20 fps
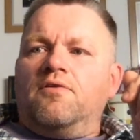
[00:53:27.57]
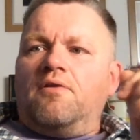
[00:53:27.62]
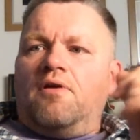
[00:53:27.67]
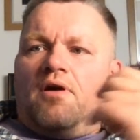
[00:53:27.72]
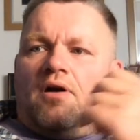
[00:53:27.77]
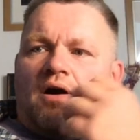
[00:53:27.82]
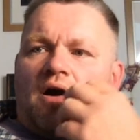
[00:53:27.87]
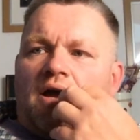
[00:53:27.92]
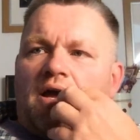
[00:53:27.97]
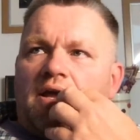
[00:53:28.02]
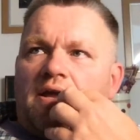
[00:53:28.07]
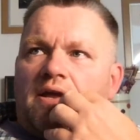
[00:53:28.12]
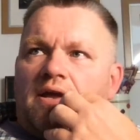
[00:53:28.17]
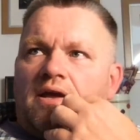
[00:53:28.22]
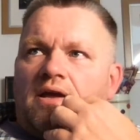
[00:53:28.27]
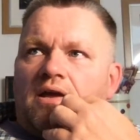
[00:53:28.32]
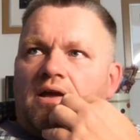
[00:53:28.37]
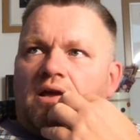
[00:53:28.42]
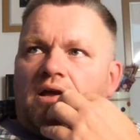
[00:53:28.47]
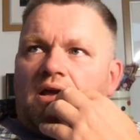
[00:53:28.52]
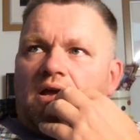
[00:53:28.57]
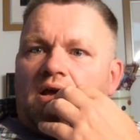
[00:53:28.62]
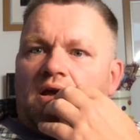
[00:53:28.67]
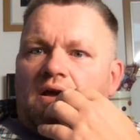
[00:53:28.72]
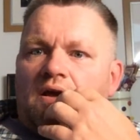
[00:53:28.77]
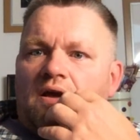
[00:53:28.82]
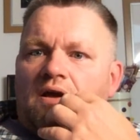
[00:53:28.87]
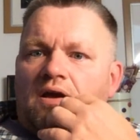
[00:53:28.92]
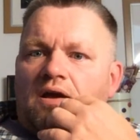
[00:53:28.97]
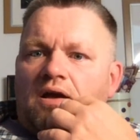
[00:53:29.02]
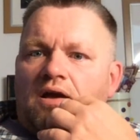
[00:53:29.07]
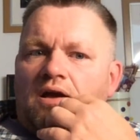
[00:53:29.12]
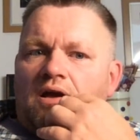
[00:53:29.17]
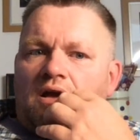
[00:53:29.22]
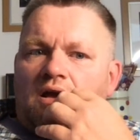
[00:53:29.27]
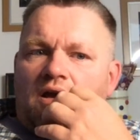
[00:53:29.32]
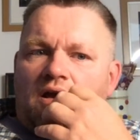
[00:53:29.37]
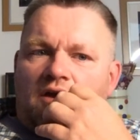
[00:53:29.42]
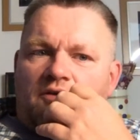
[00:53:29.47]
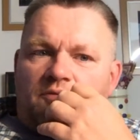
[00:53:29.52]
I
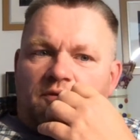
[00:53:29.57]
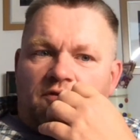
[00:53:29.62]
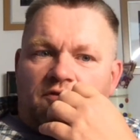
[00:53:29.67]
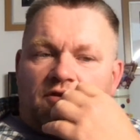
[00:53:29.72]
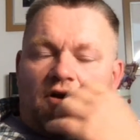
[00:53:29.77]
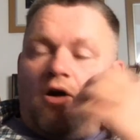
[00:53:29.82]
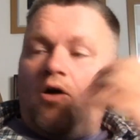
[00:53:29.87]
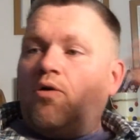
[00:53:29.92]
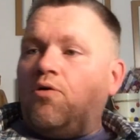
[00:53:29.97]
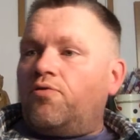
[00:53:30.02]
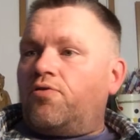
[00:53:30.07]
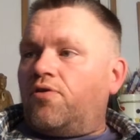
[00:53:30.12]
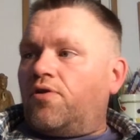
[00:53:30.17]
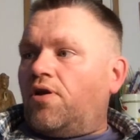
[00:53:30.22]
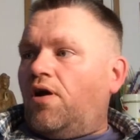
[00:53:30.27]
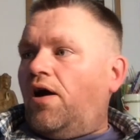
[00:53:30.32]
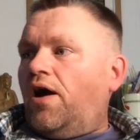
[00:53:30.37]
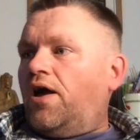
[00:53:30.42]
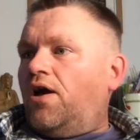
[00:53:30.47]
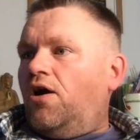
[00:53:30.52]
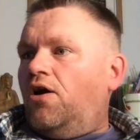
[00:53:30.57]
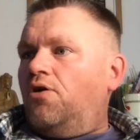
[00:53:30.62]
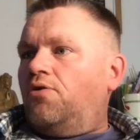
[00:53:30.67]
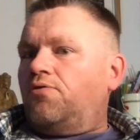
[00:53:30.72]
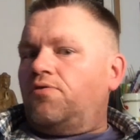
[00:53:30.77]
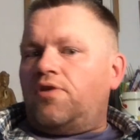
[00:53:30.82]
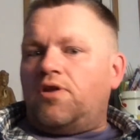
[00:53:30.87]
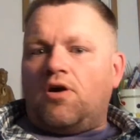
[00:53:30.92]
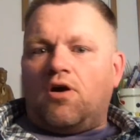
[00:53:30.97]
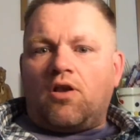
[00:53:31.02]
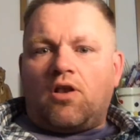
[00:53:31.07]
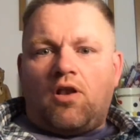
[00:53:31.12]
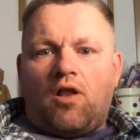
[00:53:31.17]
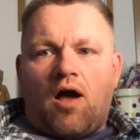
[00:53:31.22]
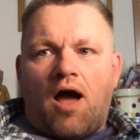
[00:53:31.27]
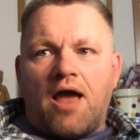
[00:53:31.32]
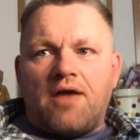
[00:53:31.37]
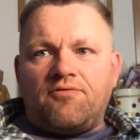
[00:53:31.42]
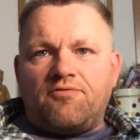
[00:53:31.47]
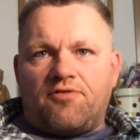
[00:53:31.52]
have been told that I own the online